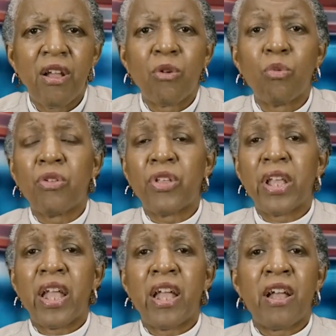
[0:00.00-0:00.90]
Will they
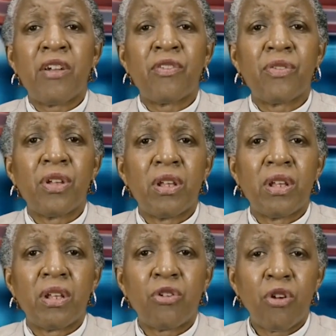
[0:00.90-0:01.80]
have
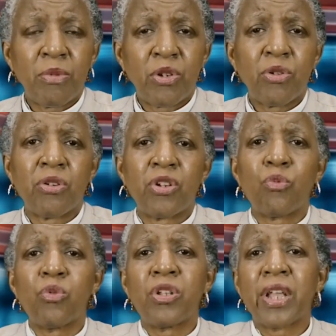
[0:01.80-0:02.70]
dormitories?
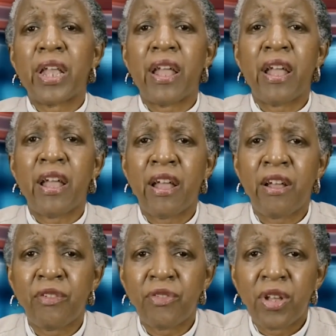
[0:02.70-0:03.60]
Will they
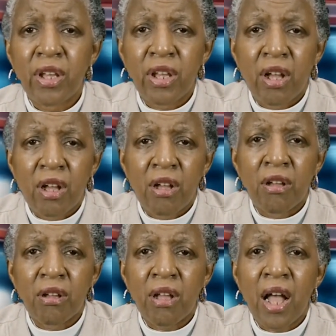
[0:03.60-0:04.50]
have
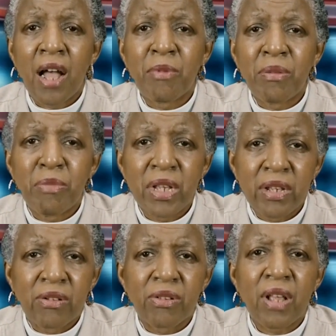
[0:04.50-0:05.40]
common
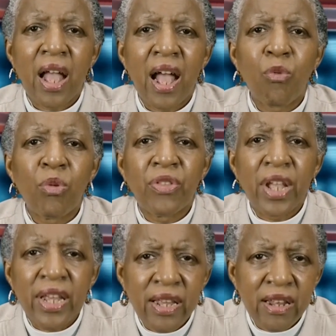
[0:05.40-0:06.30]
meals? How will
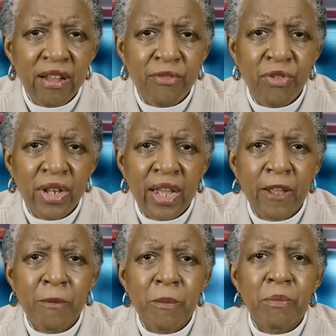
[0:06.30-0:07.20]
they eat every
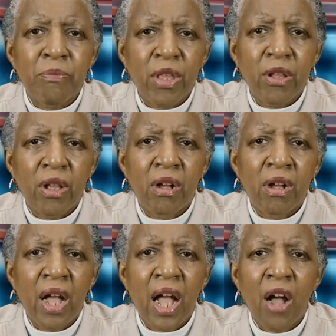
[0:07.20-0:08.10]
day?
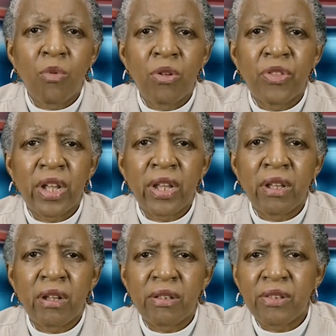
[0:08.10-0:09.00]
How will they
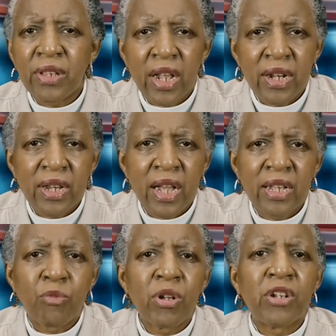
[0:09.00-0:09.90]

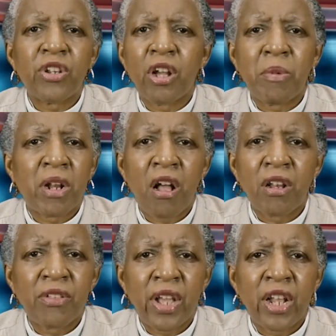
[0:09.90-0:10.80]
sanitize? We're going to talk about
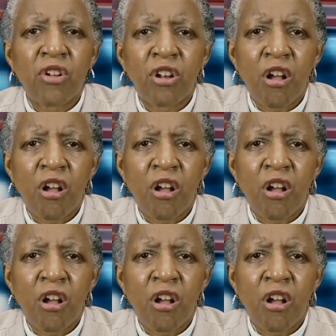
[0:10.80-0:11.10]
all of that on